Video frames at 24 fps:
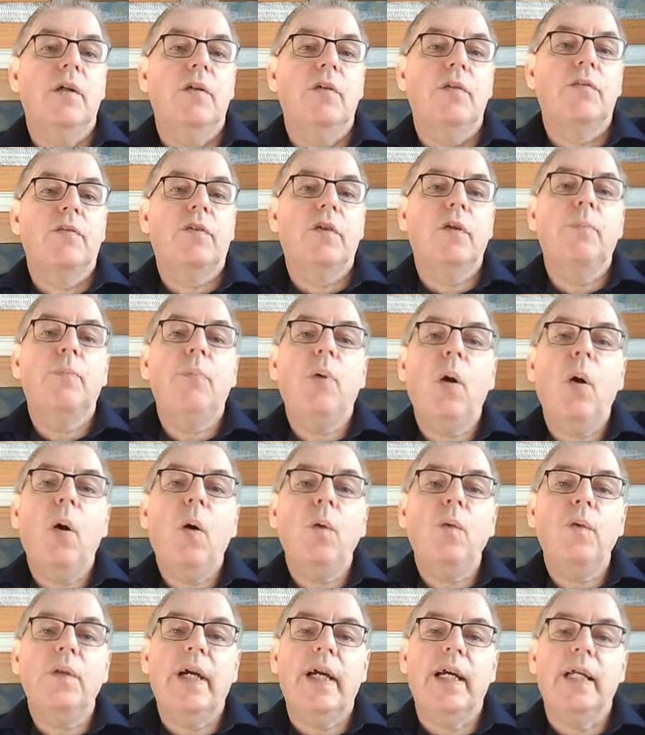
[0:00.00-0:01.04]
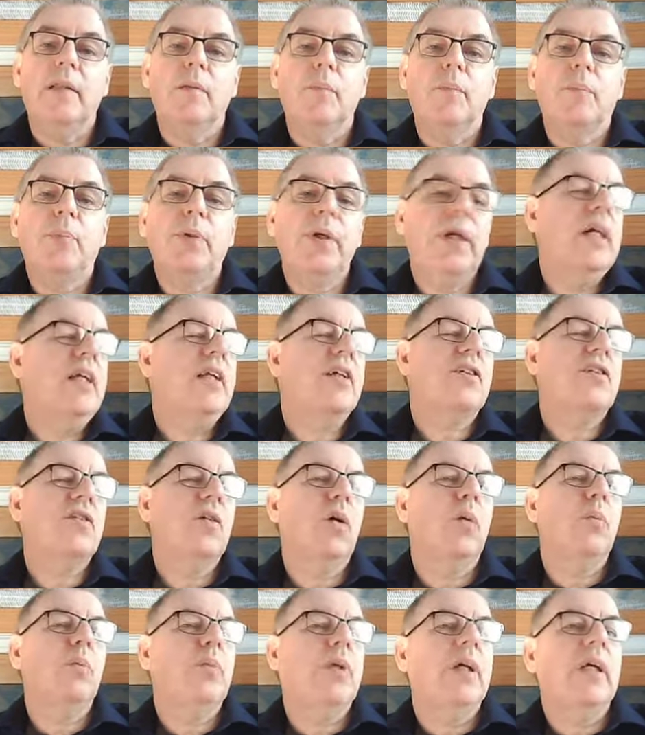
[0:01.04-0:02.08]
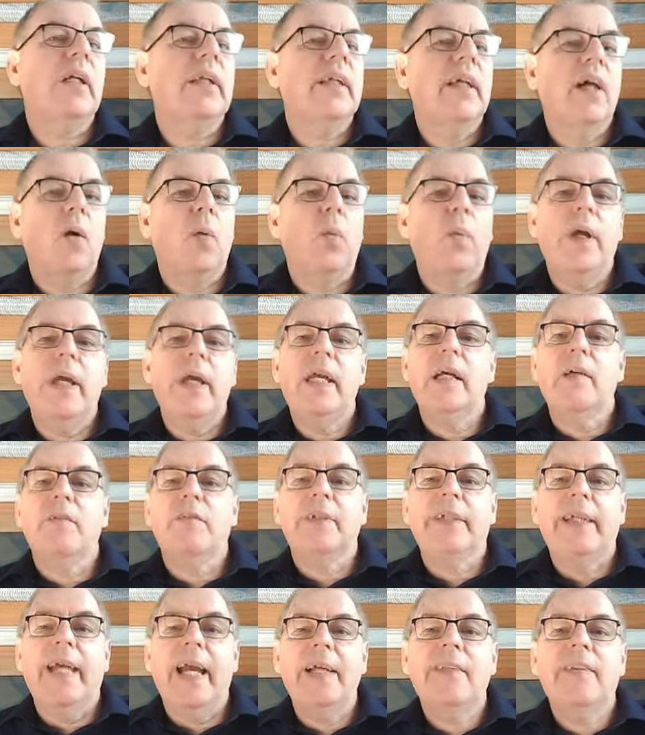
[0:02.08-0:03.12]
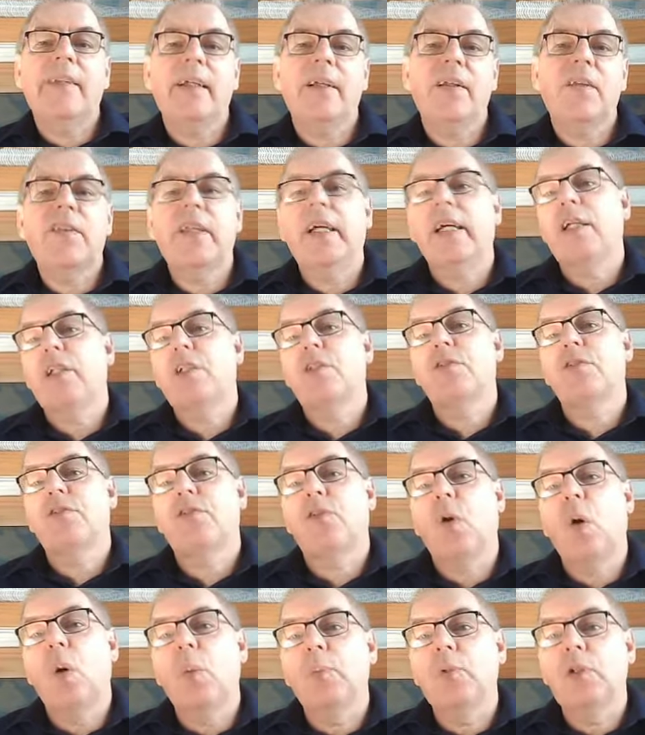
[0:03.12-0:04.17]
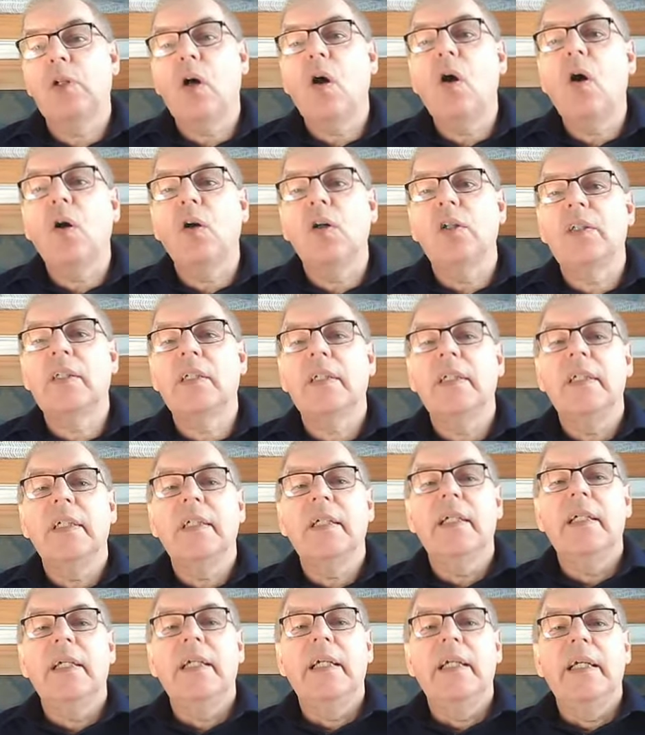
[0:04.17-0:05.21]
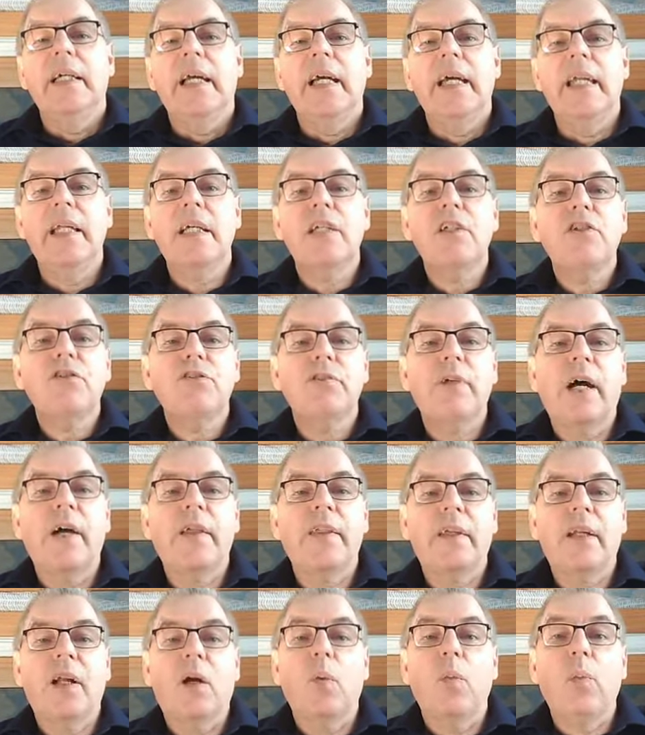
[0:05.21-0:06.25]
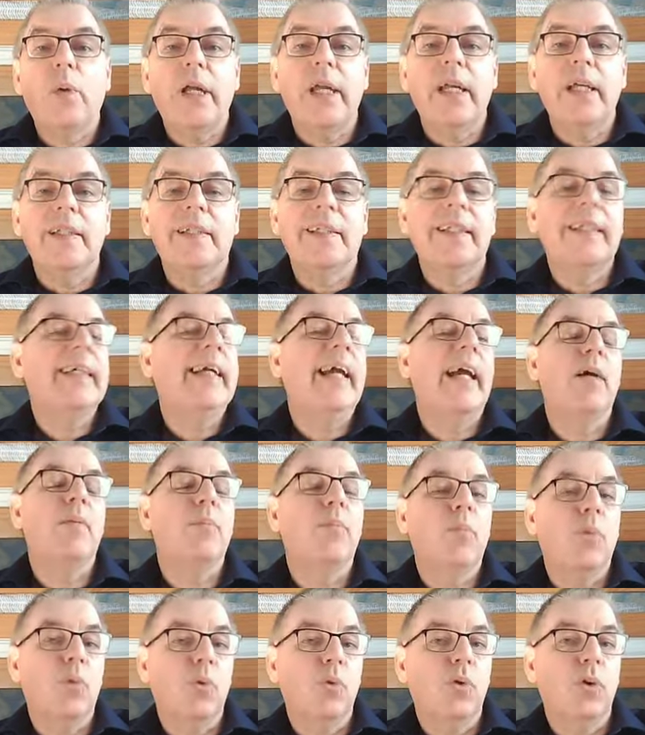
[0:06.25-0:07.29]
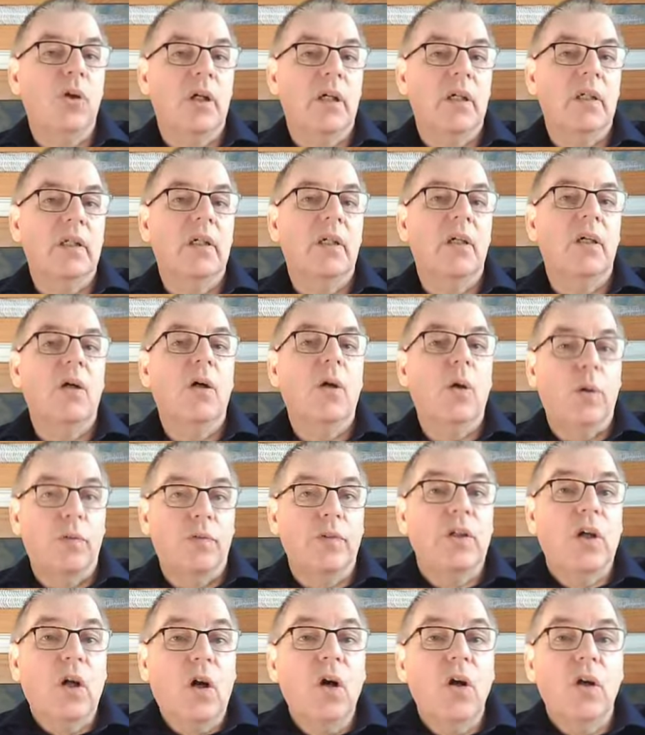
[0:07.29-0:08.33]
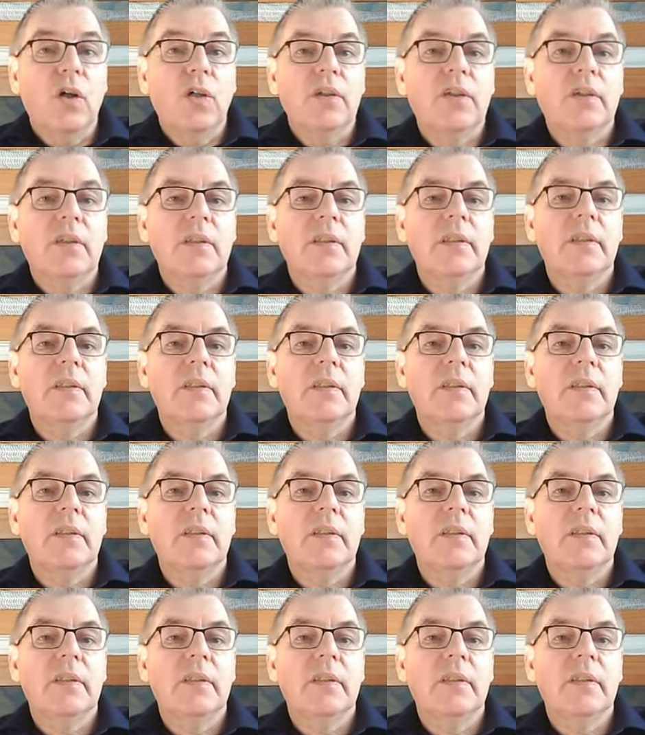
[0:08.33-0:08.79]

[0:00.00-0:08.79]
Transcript: For Paul, then, prayer is not merely a way of getting things from God, it is rather a way to get more of God